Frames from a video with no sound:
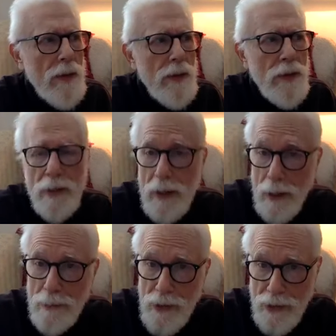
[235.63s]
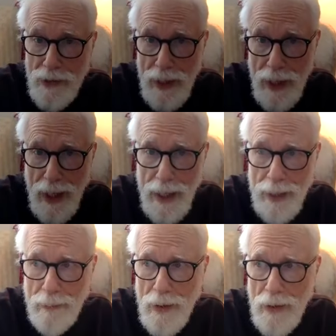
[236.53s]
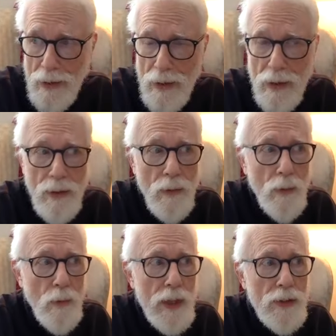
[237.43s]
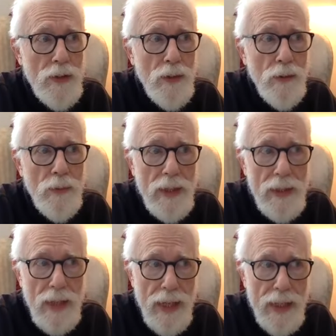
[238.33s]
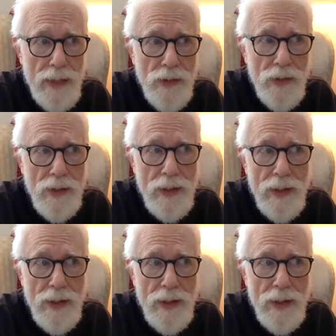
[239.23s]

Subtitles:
there comes a time when you realize